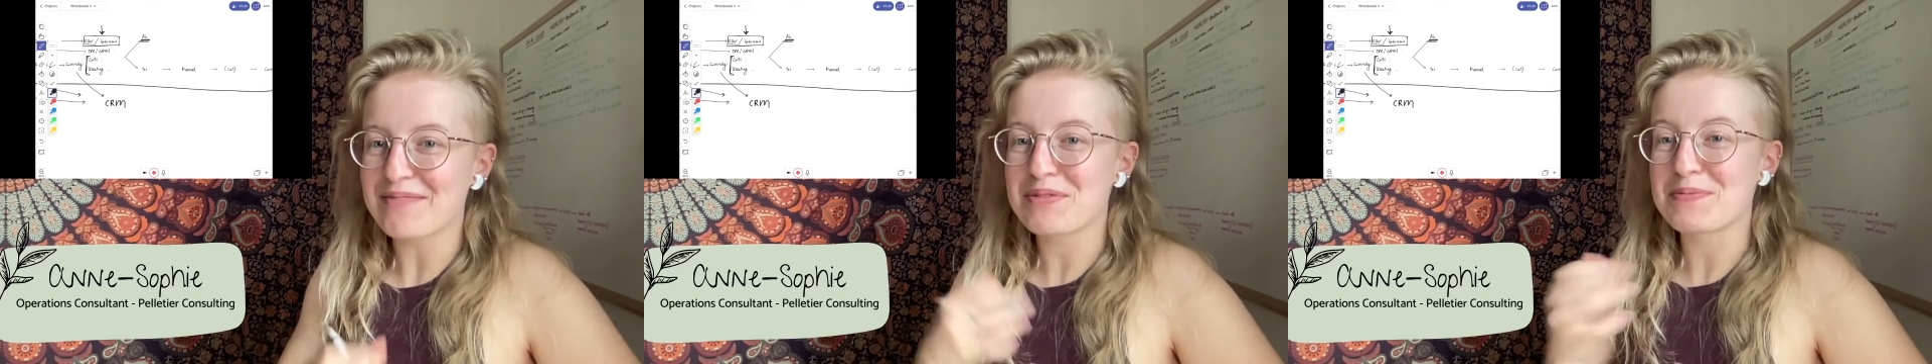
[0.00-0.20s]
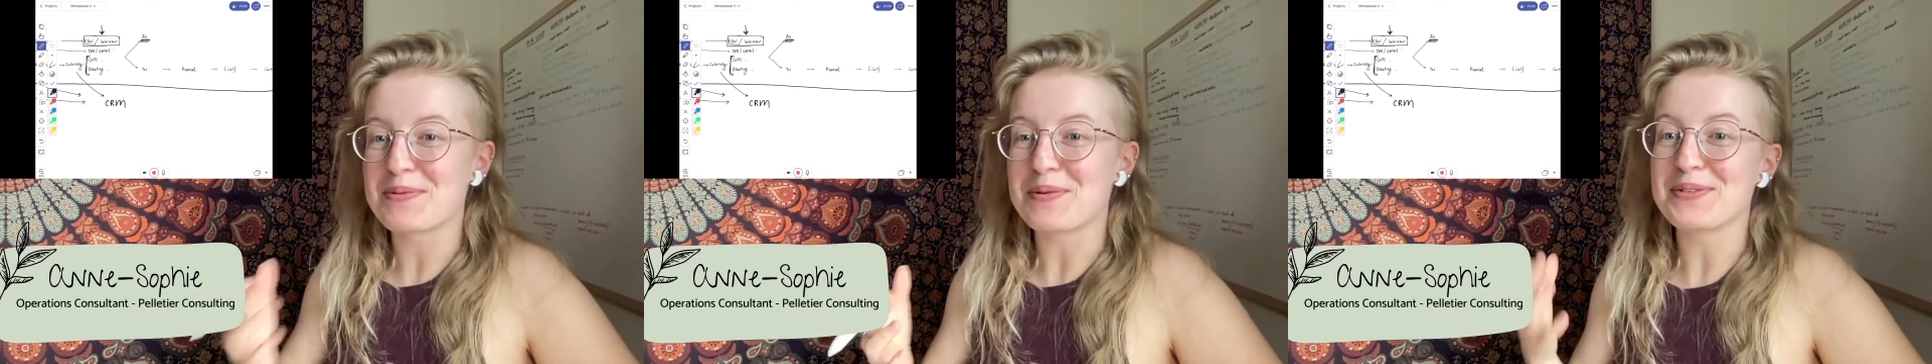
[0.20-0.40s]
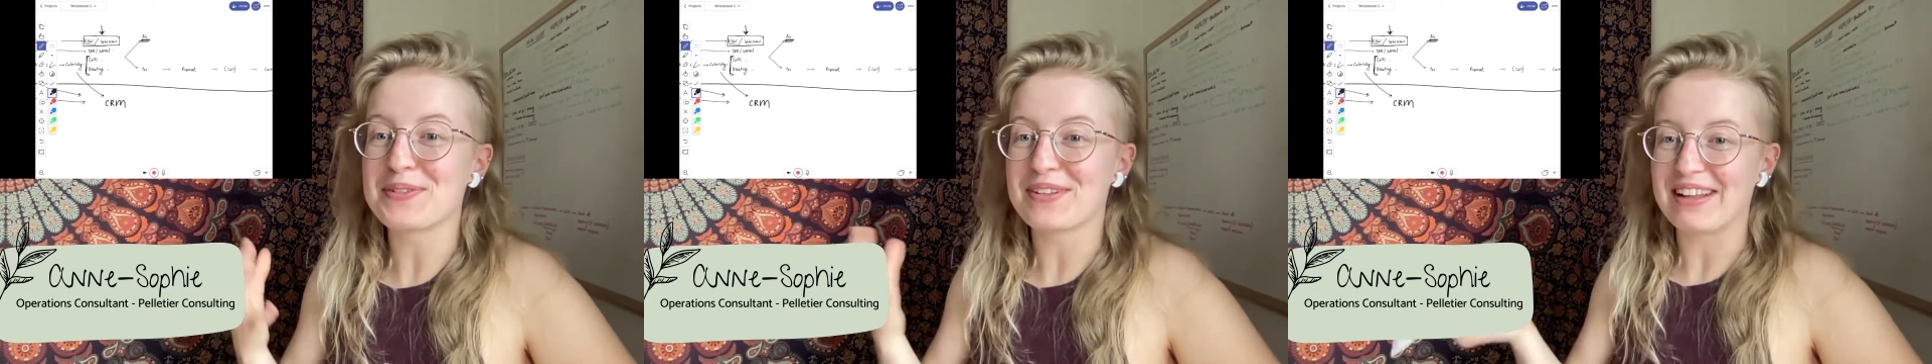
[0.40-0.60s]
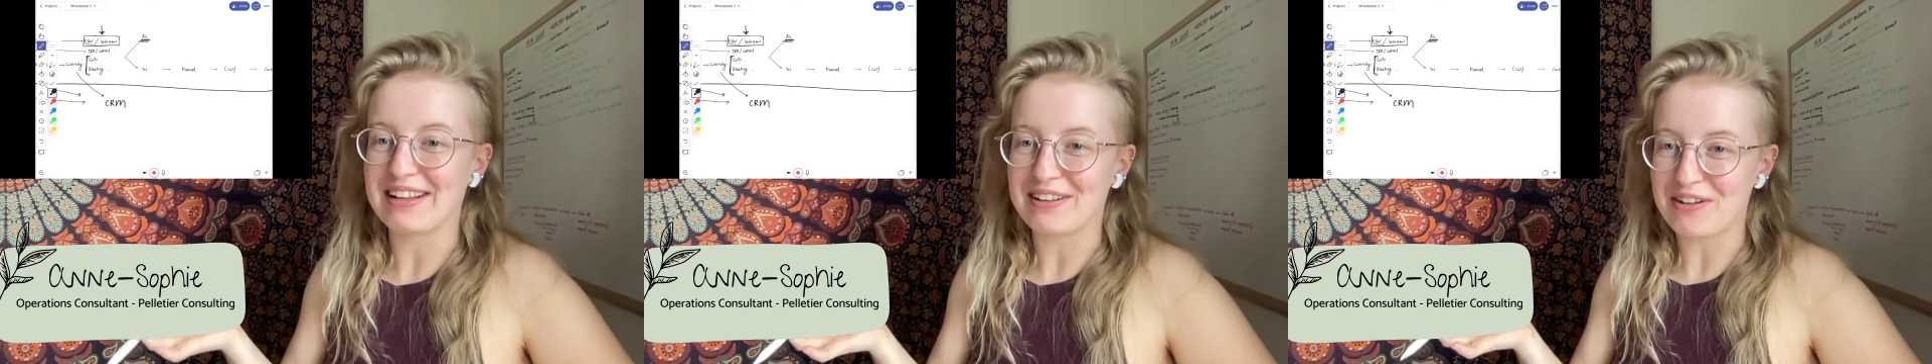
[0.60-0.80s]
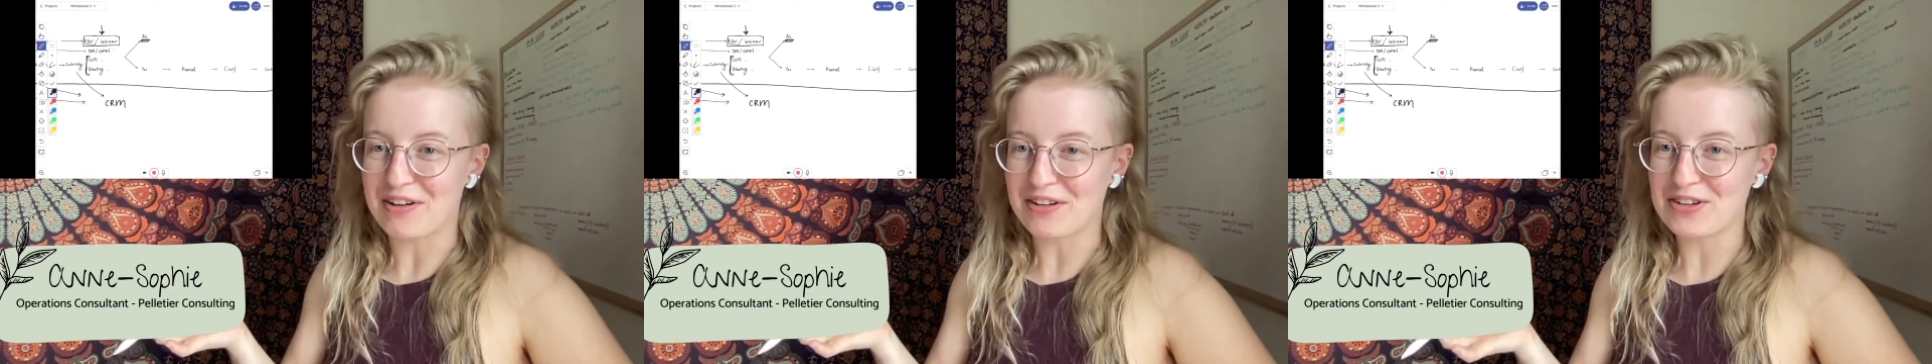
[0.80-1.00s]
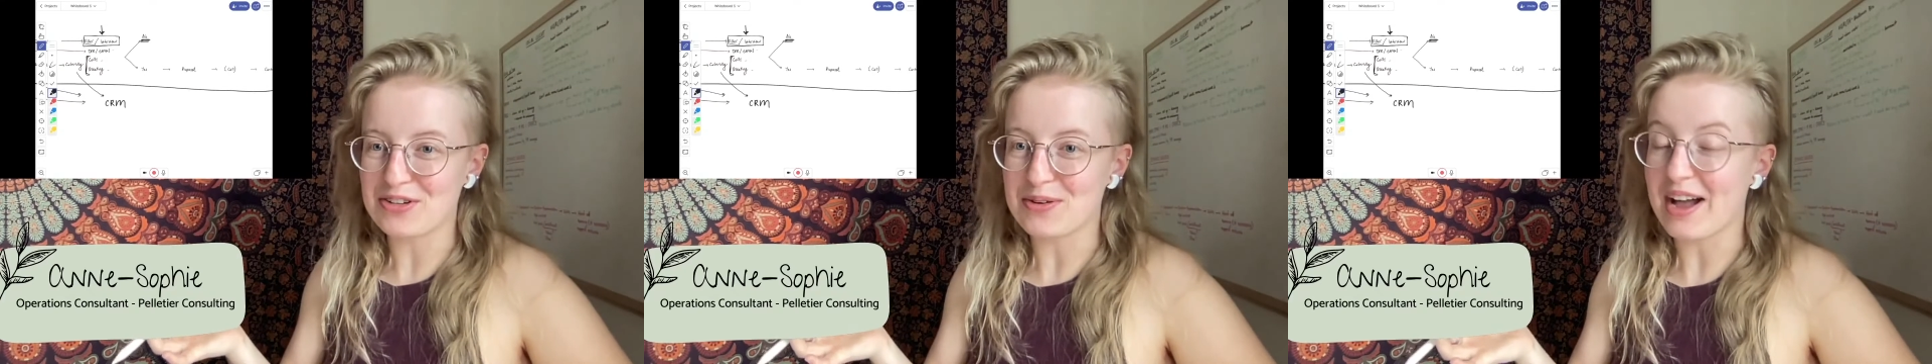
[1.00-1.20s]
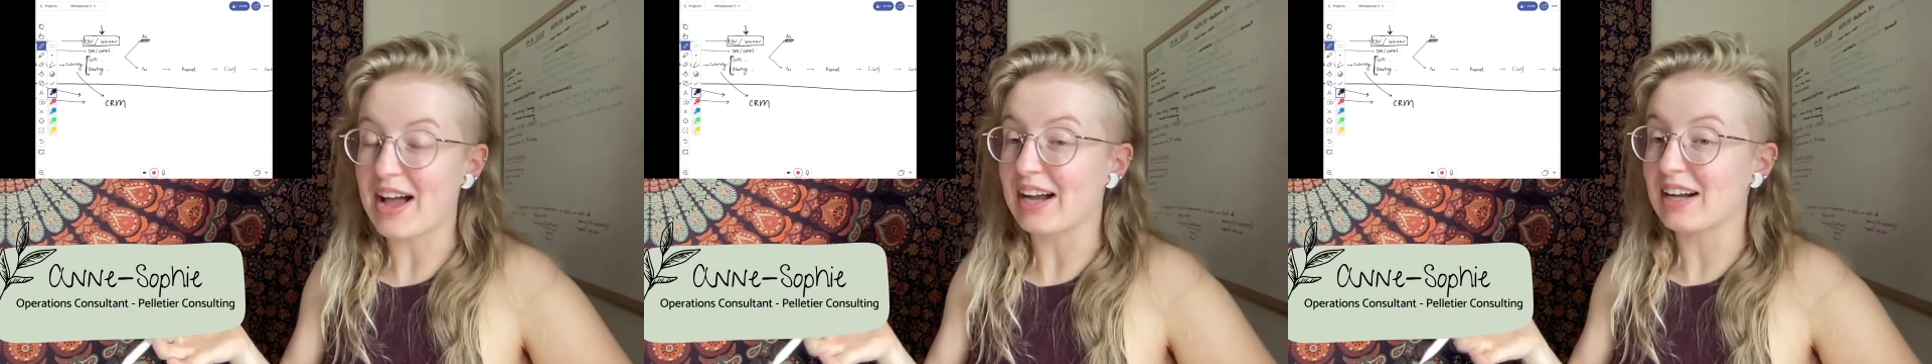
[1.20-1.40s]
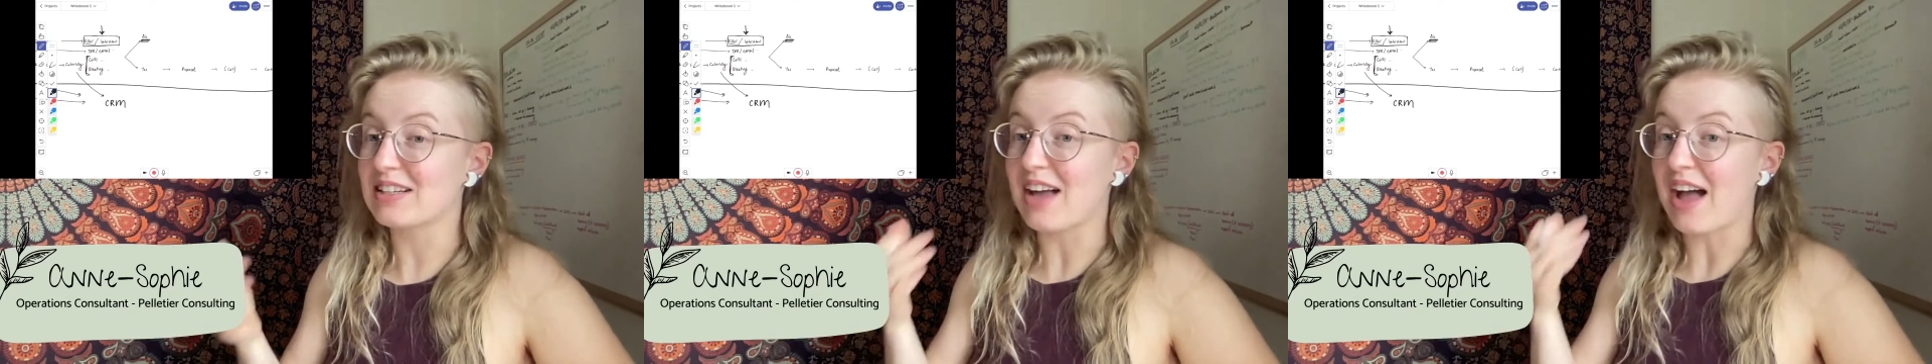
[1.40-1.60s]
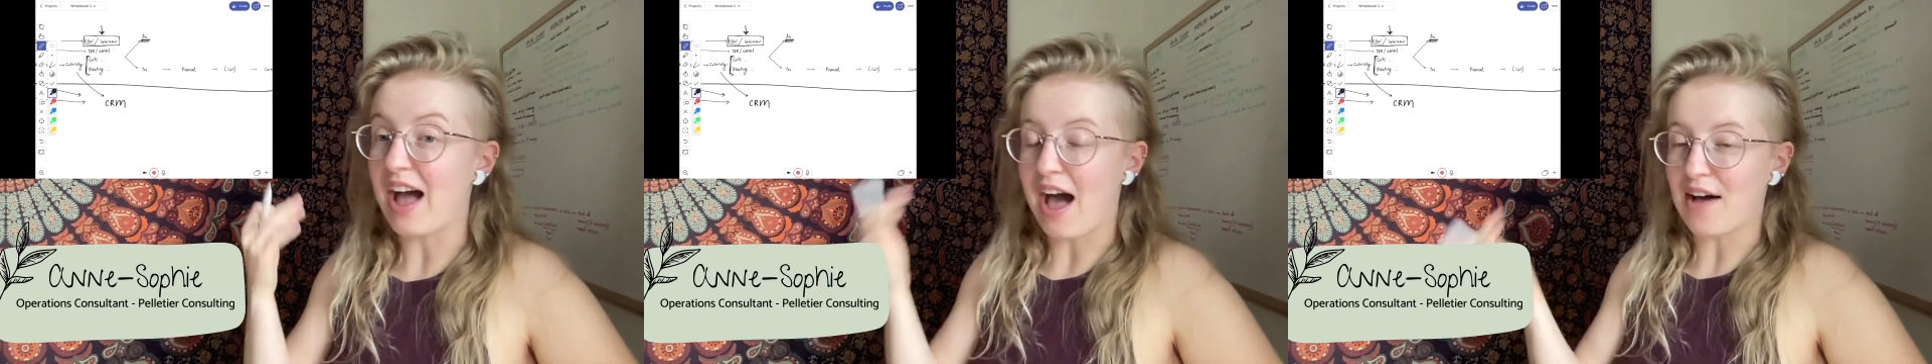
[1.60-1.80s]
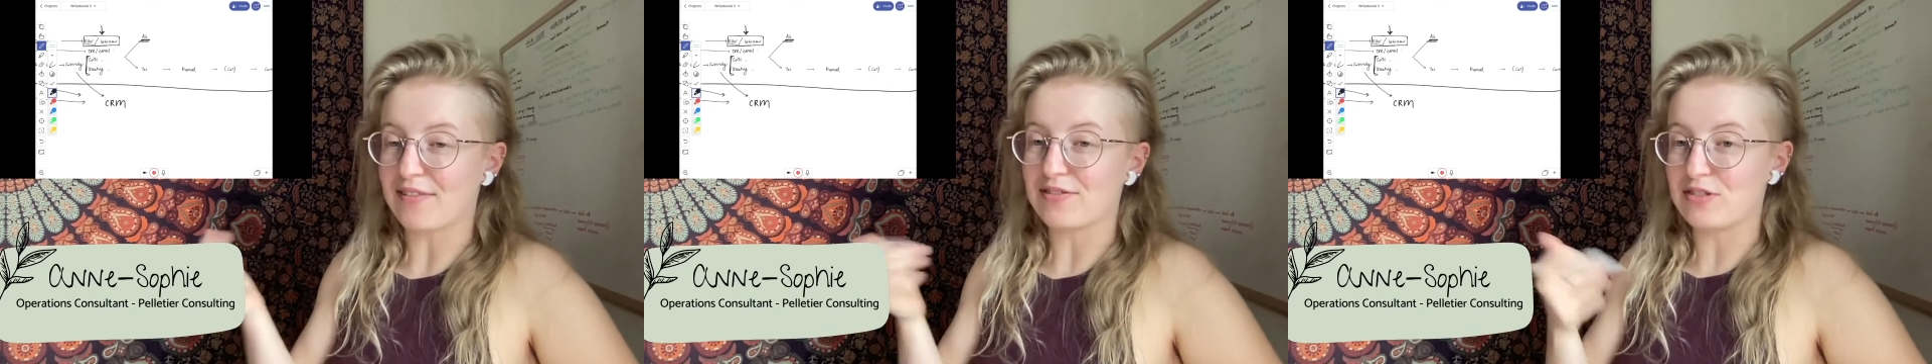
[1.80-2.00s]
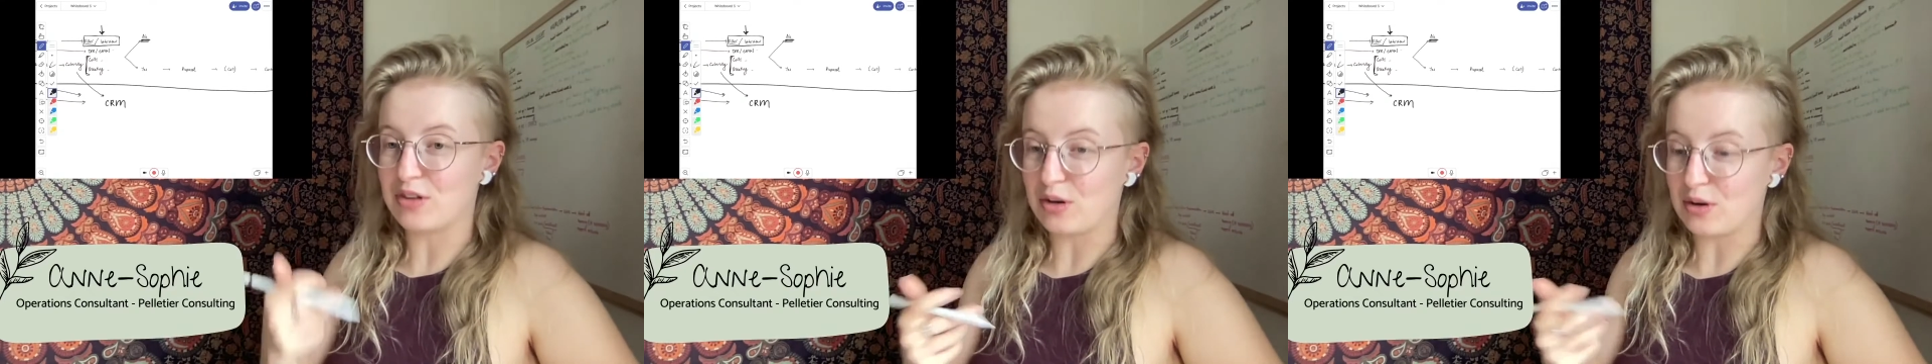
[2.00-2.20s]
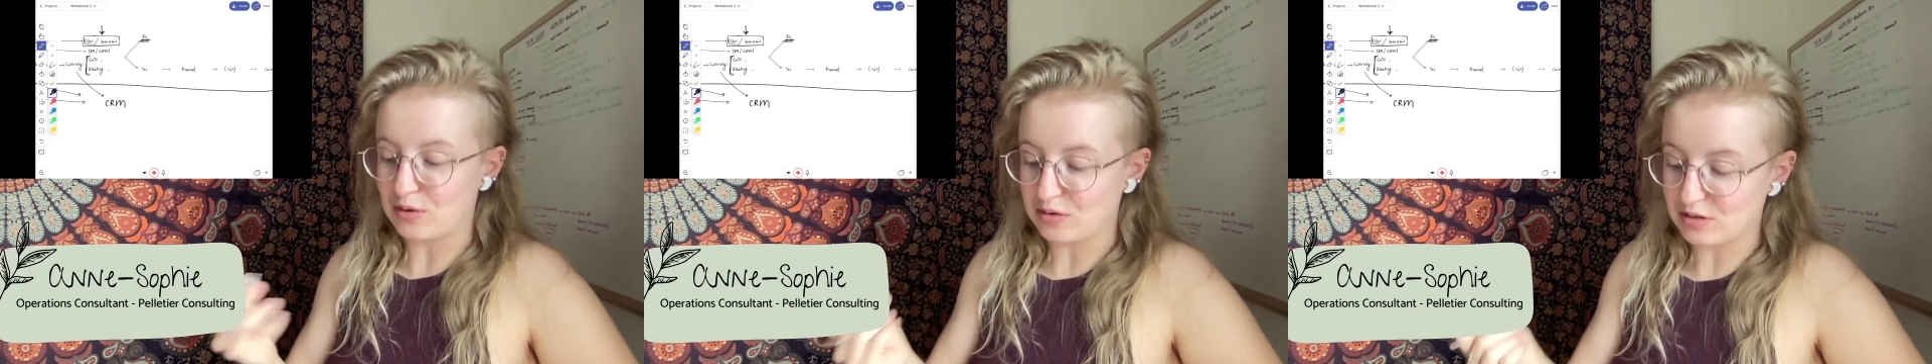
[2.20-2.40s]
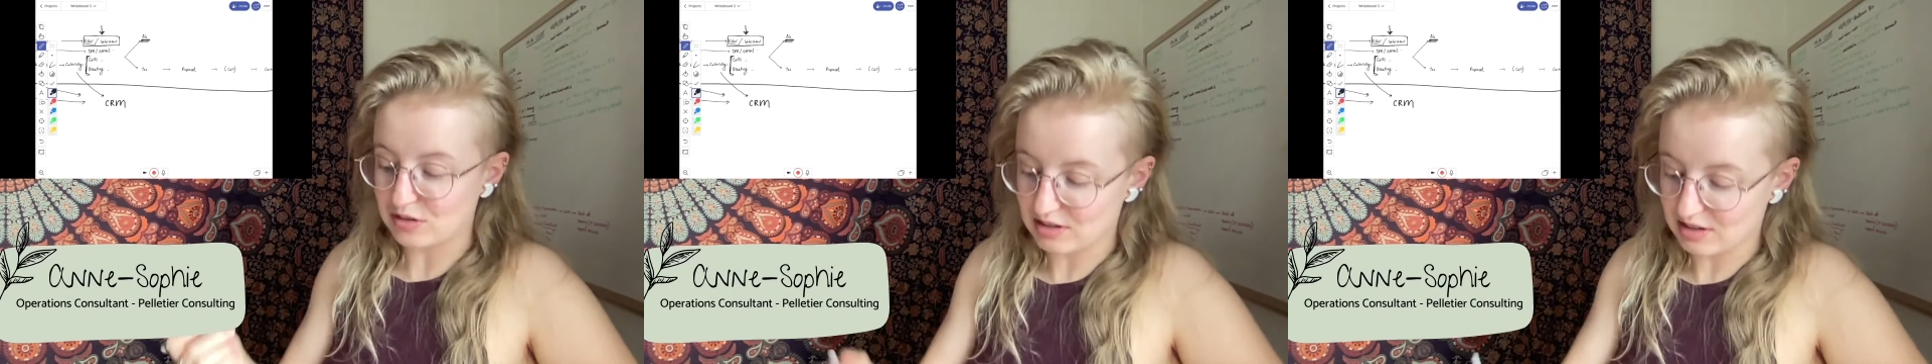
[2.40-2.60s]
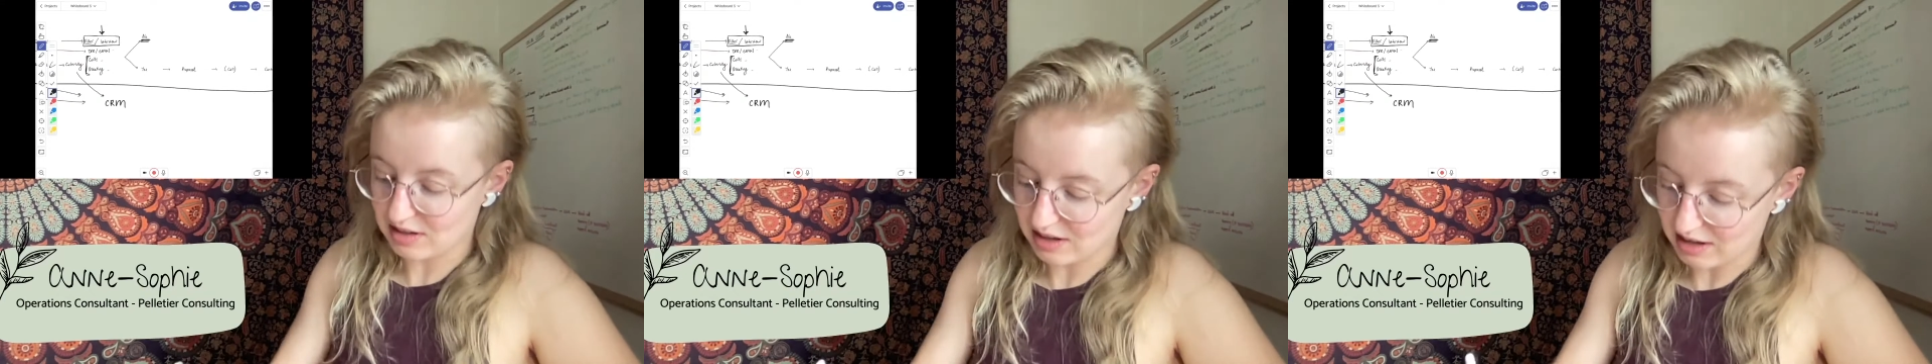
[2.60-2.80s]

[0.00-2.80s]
proposal and contract, have those